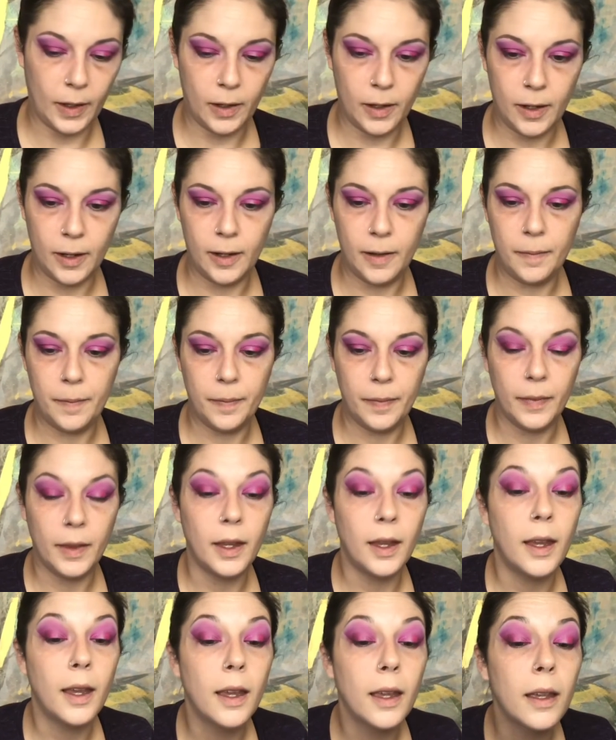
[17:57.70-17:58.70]
Okay,
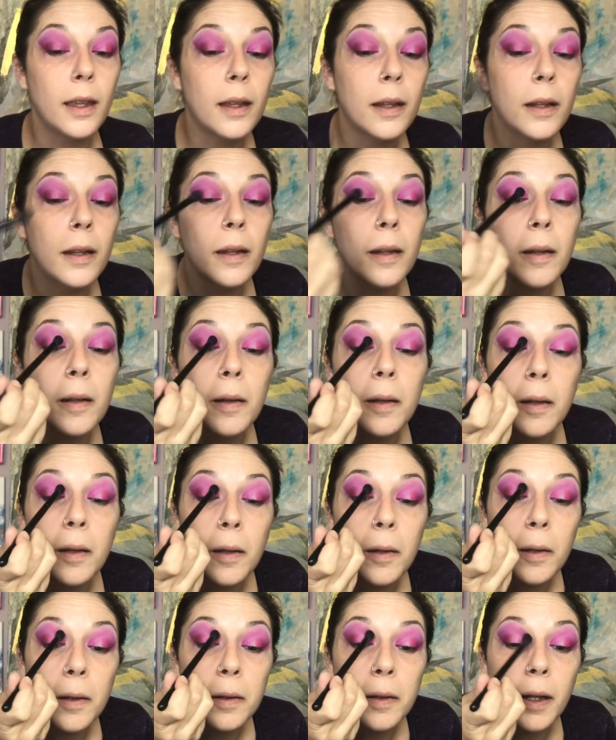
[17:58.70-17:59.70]
and
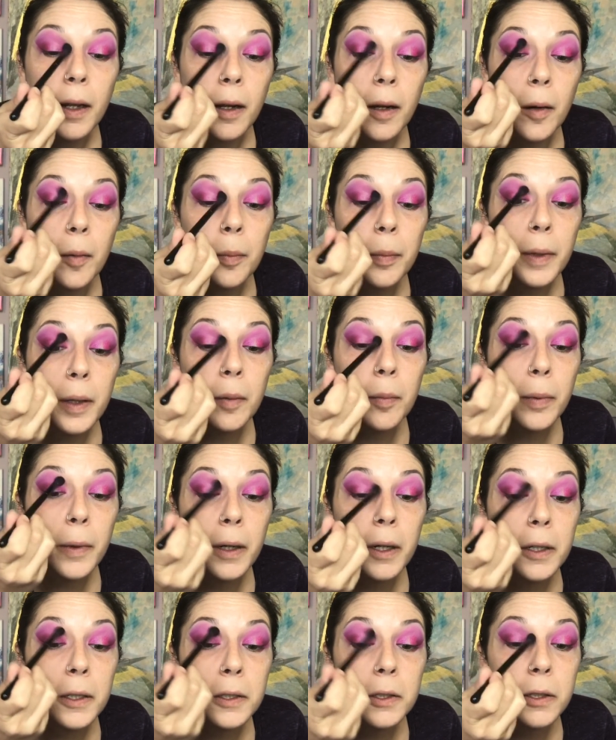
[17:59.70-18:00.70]
our big
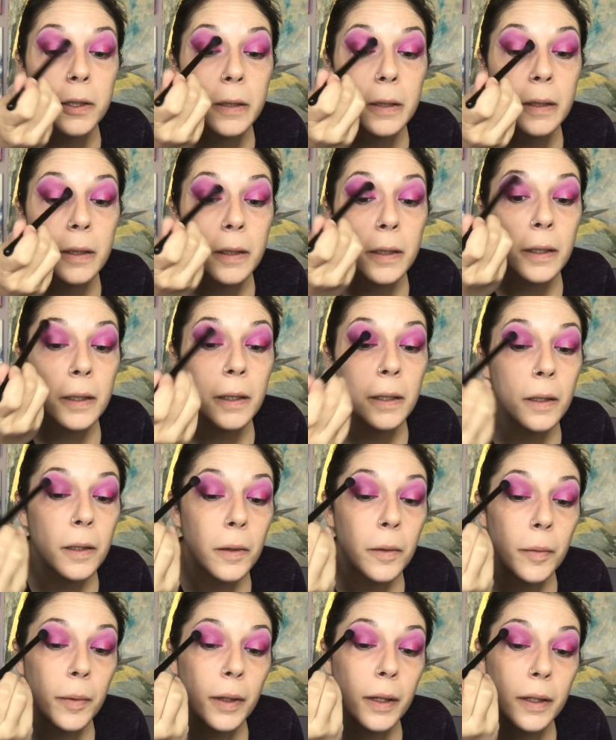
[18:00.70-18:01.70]
brush,
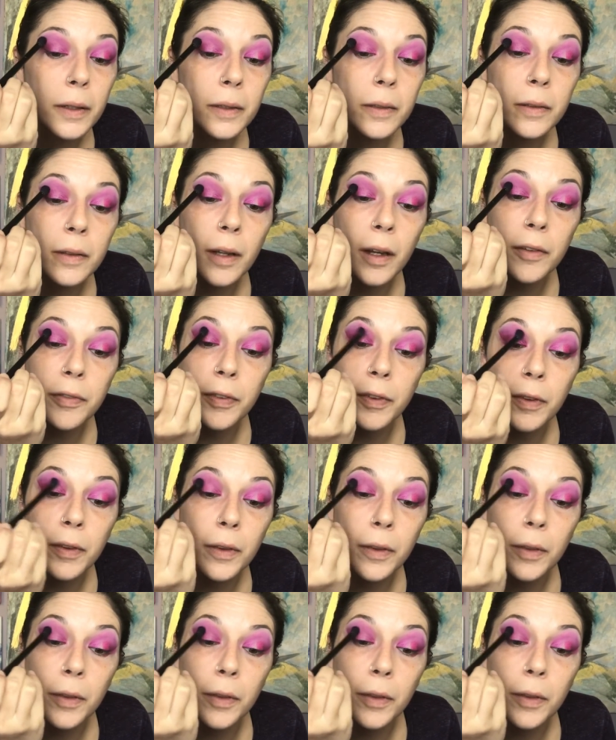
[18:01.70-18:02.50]
we're going to soften